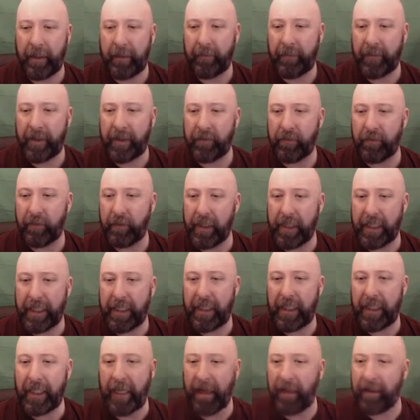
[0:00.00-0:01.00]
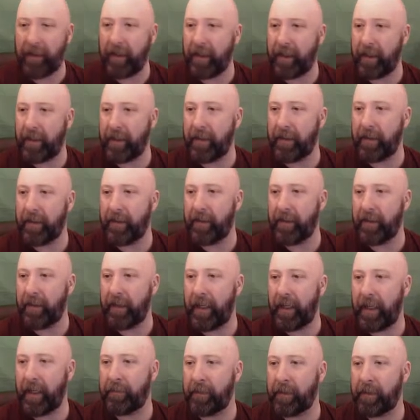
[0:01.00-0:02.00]
There's really nothing
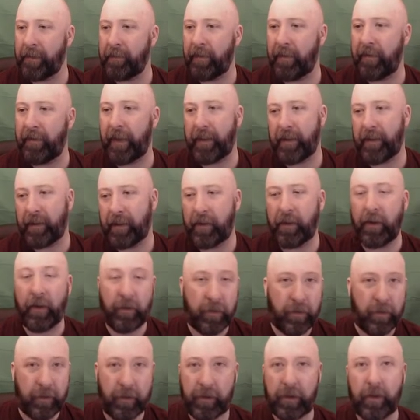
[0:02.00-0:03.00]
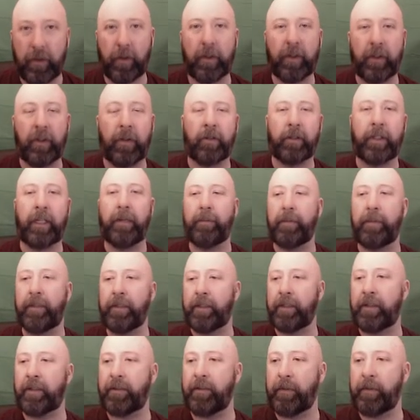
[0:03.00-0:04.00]
that I'm going to prevent short goalkeeper
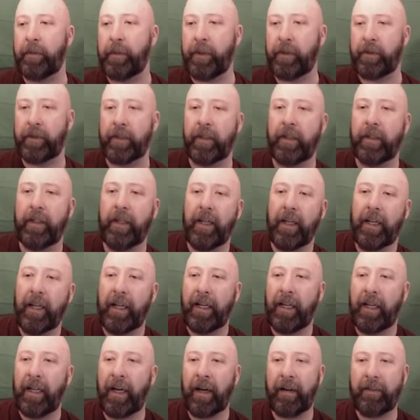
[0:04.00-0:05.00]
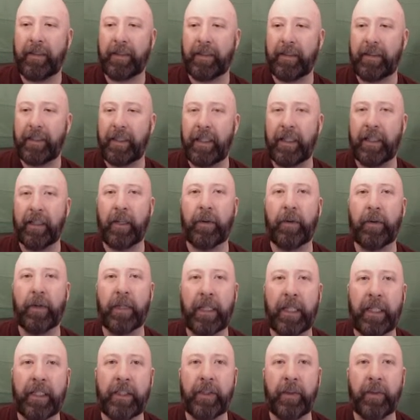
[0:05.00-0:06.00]
distribution. Obviously, in lower
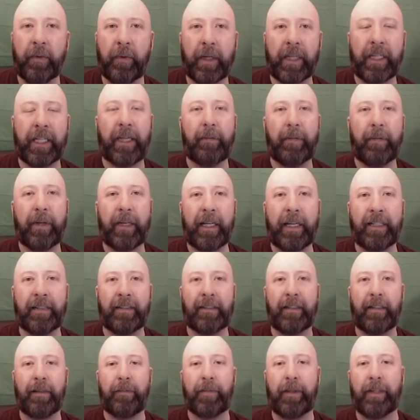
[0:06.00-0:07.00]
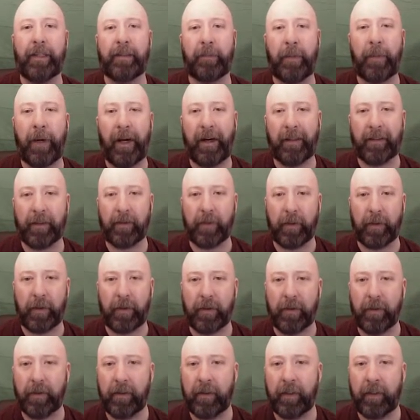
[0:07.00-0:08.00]
leagues, you want to keep it as simple as possible.
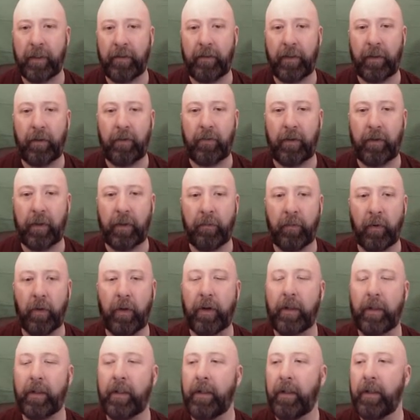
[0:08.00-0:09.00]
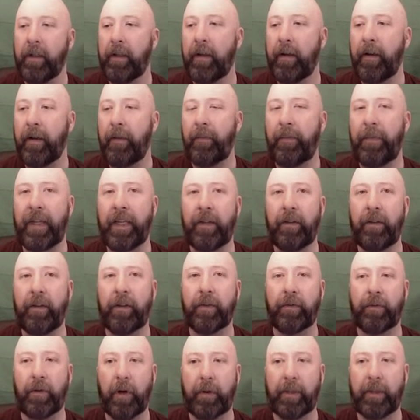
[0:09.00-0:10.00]
The more that you
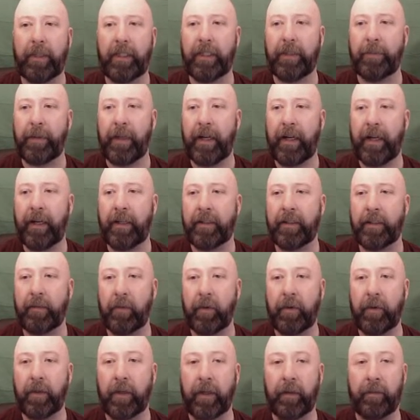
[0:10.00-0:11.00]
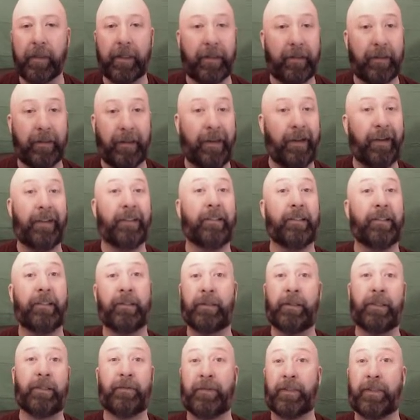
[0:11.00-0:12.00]
throw at these players, the more they're going to be like, I don't know
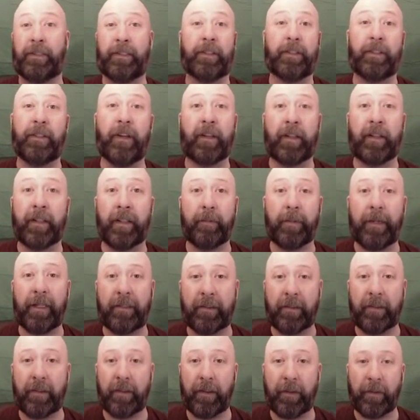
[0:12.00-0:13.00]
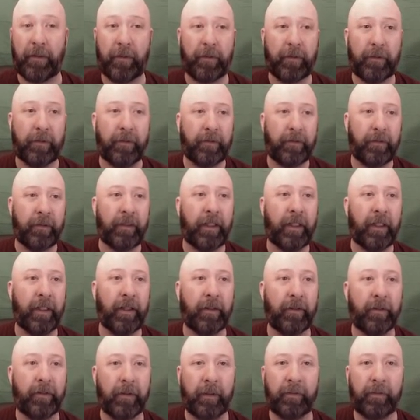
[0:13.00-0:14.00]
what the fuck you're talking about, so, you
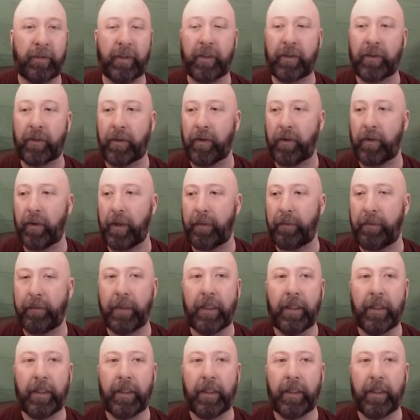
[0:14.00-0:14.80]
know, I'm going to screw up.